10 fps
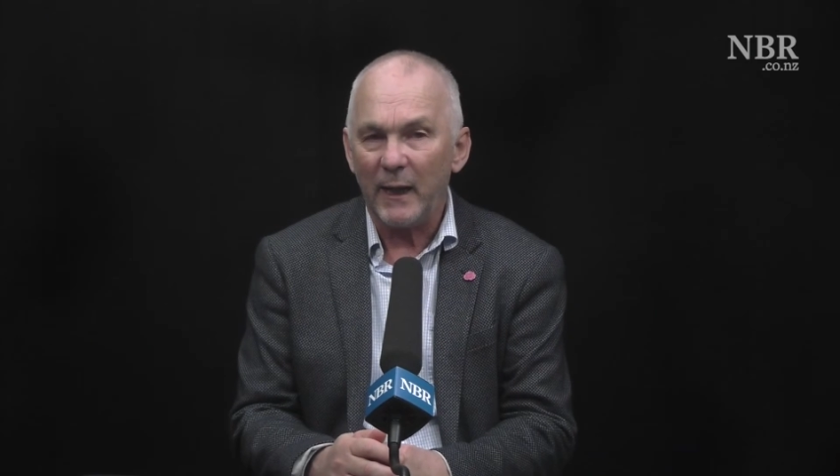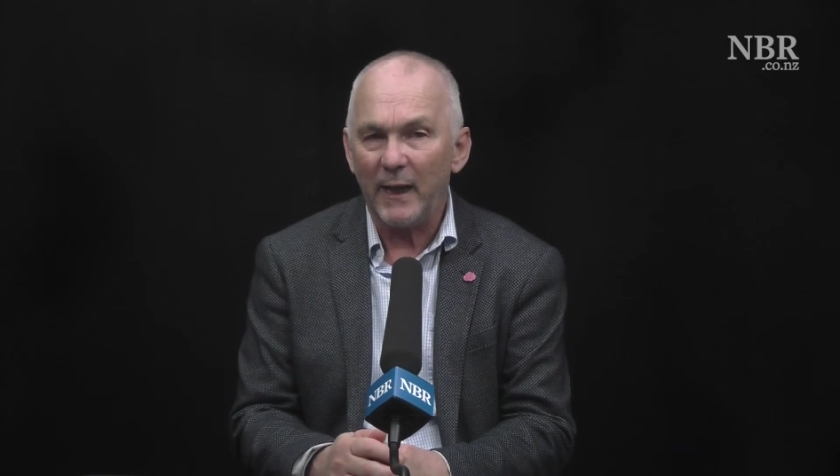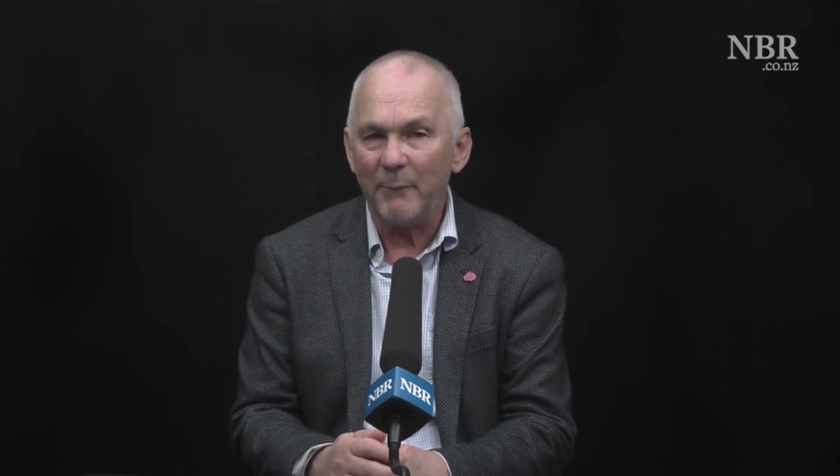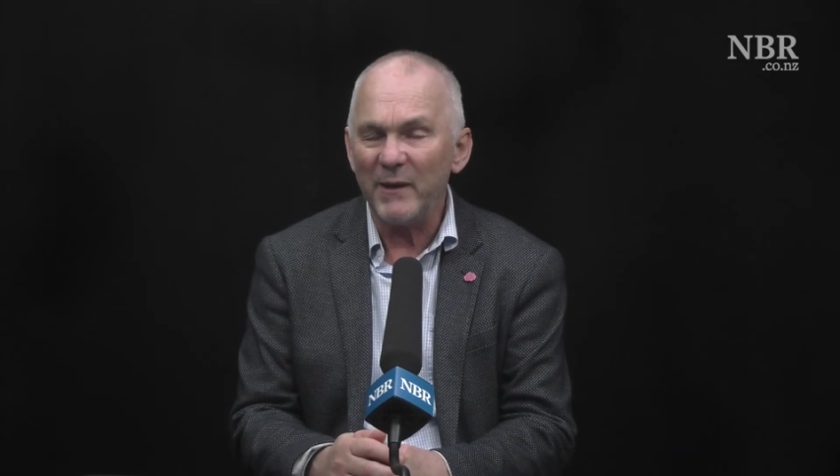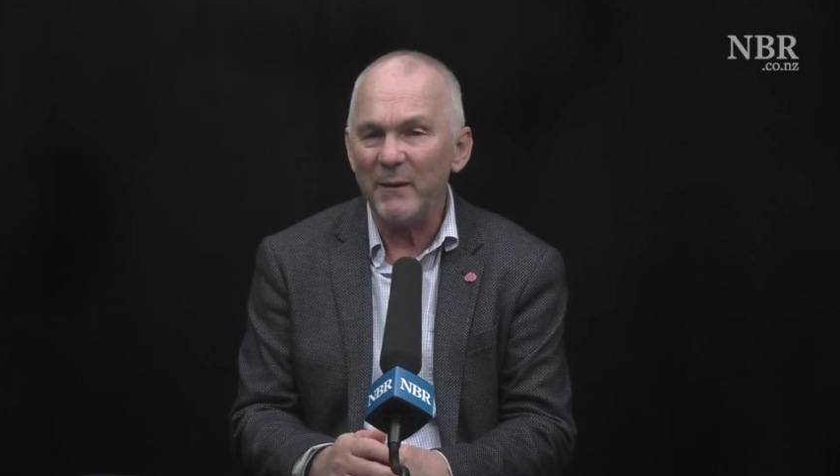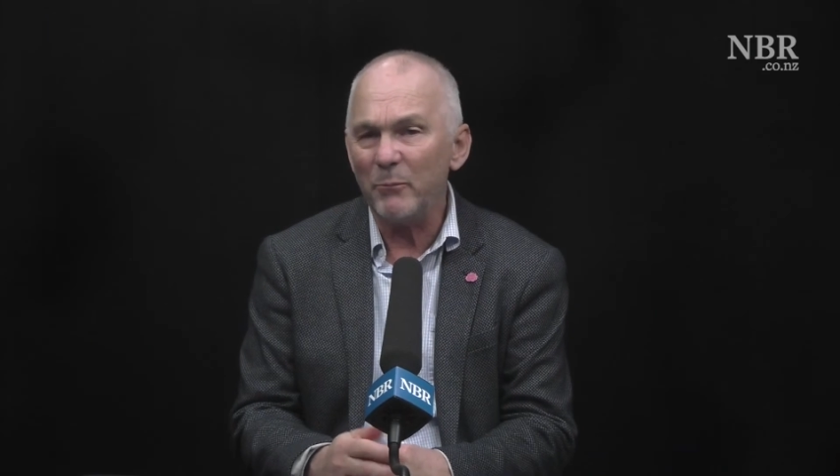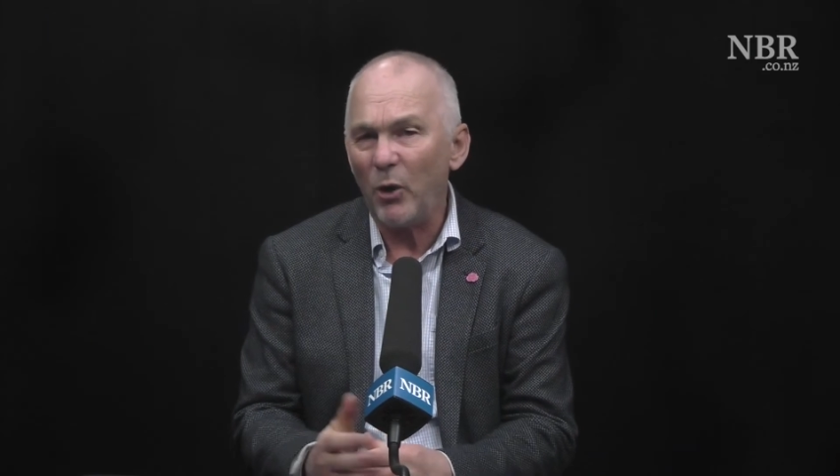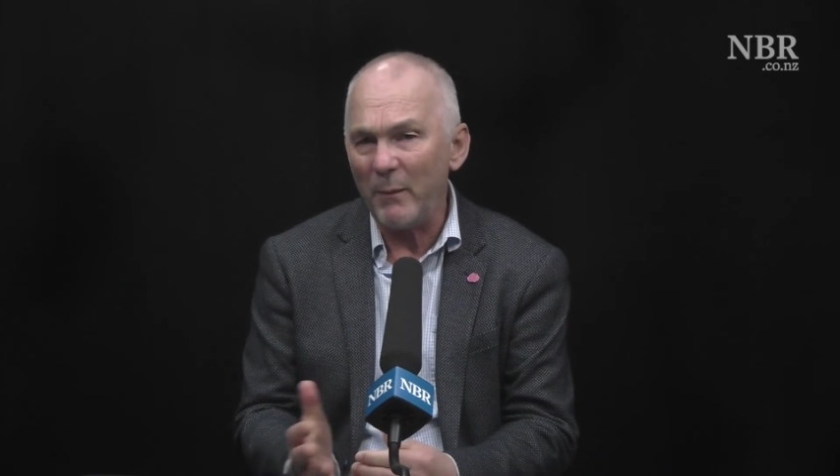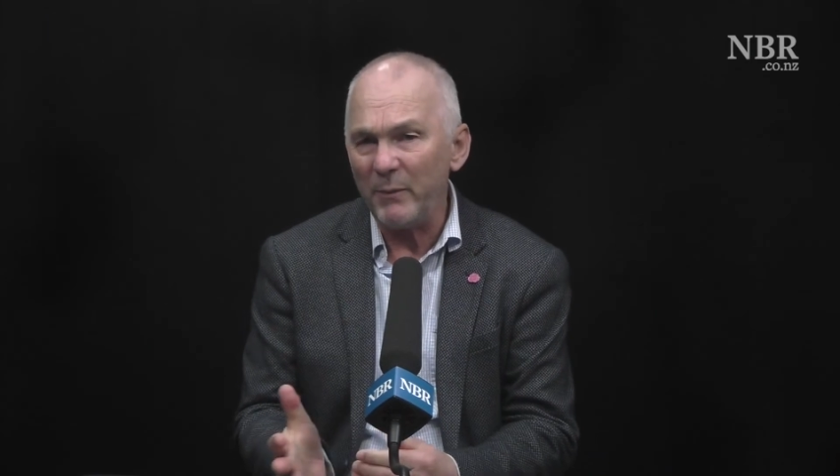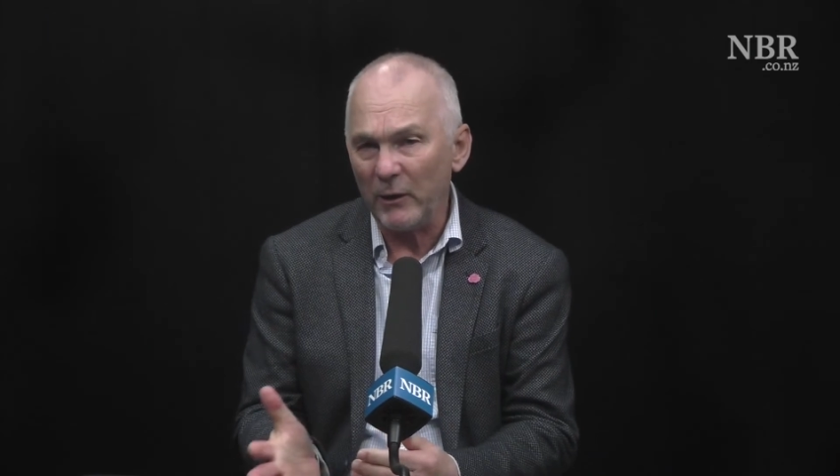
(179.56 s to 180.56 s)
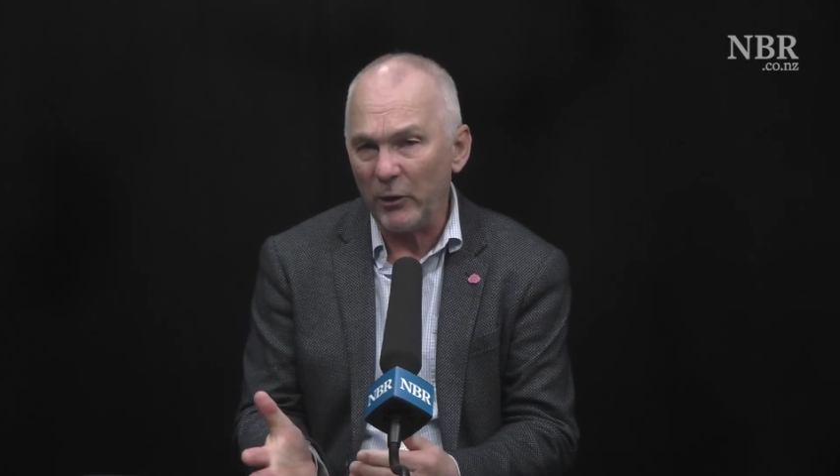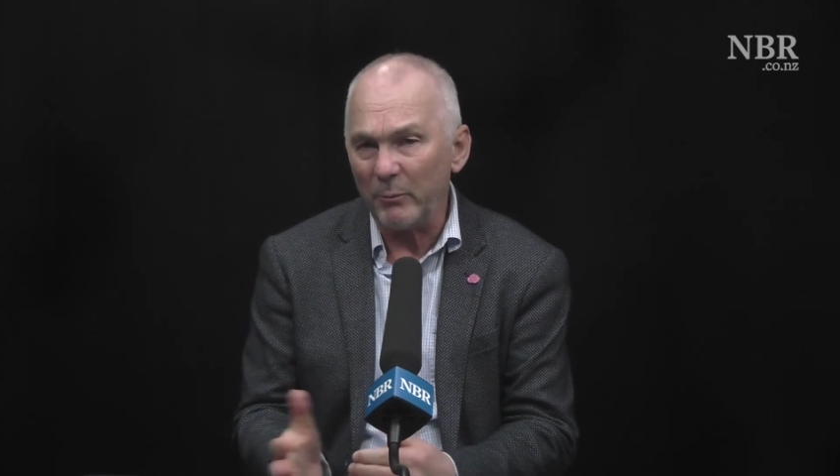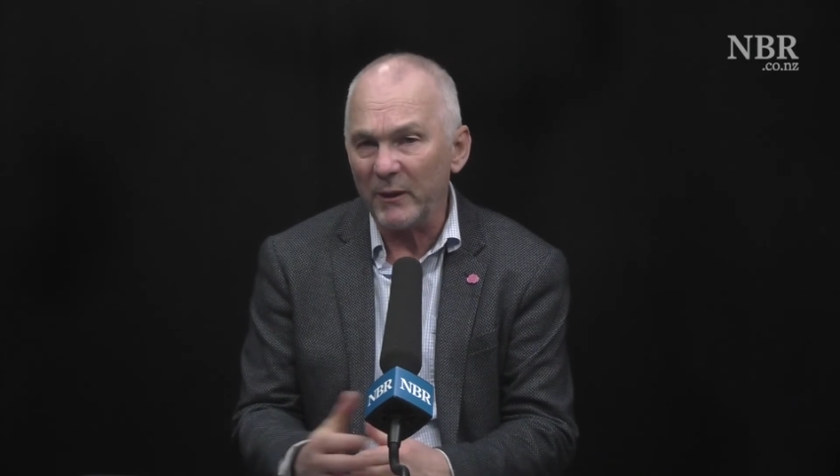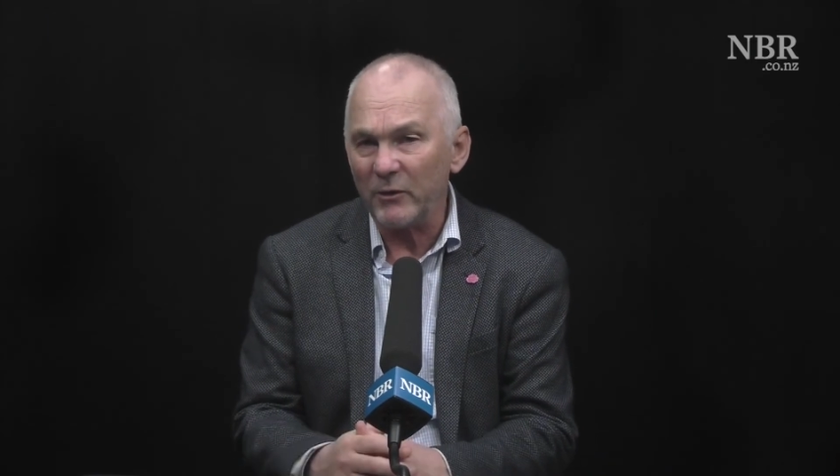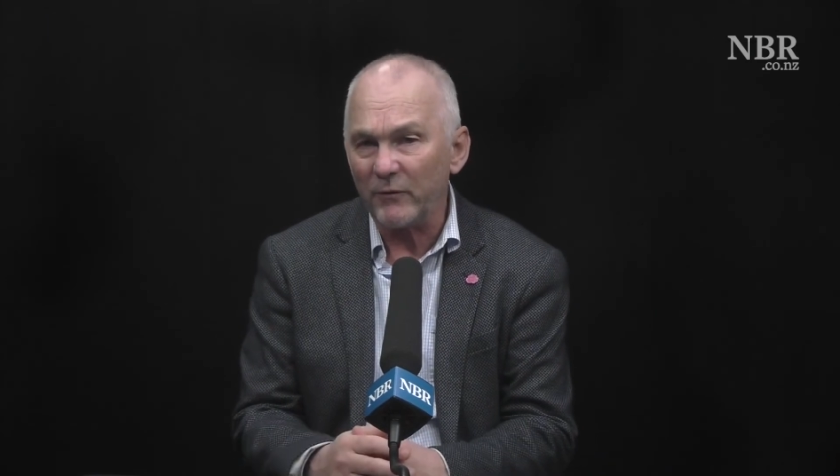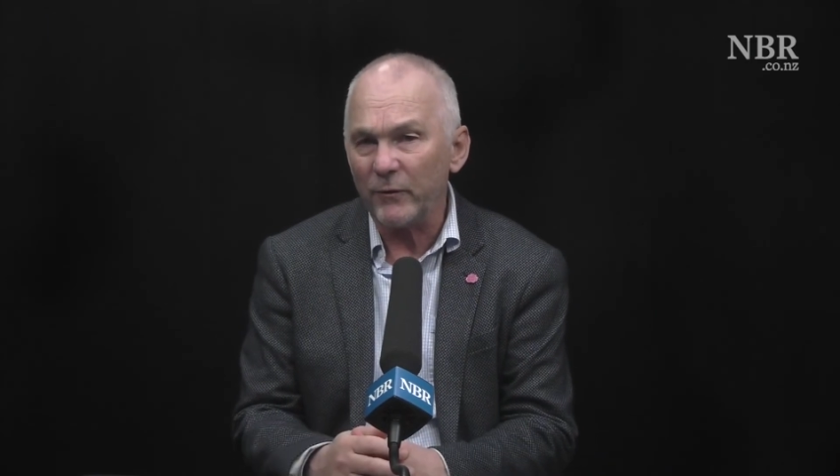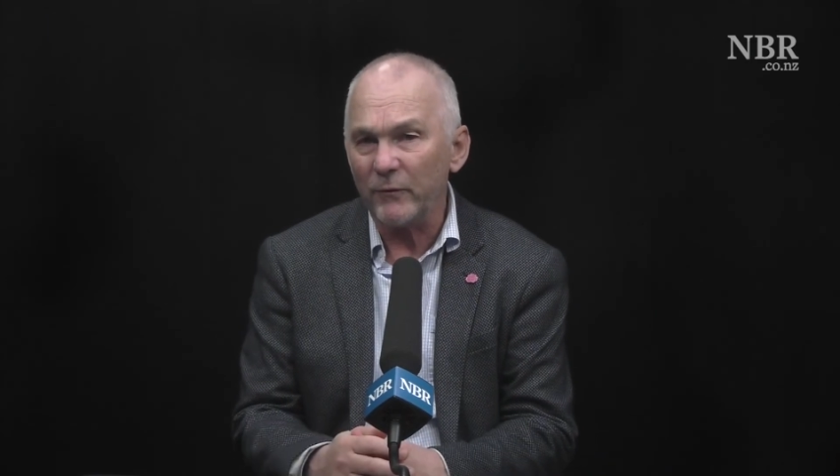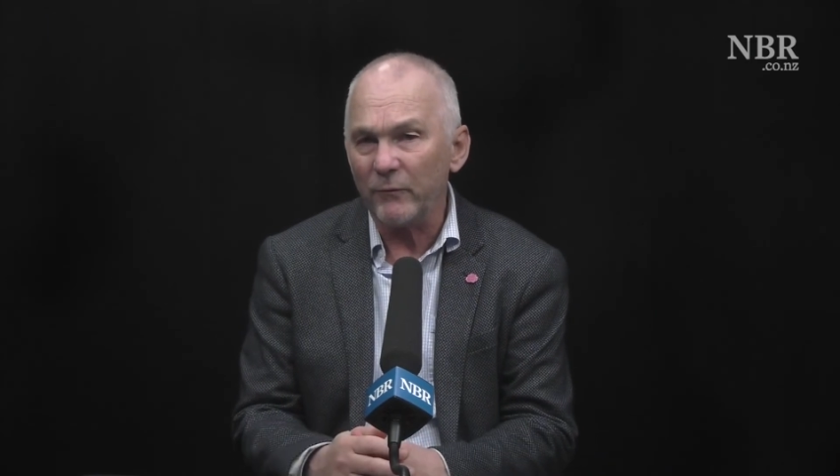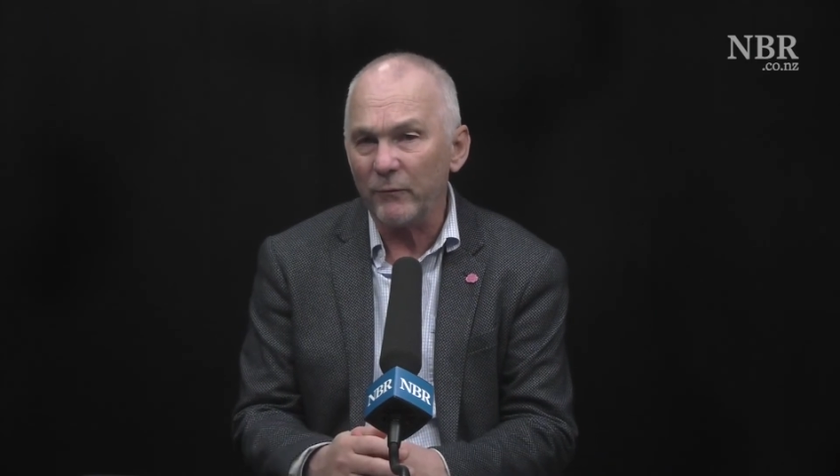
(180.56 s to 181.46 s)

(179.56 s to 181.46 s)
It might be a little bit different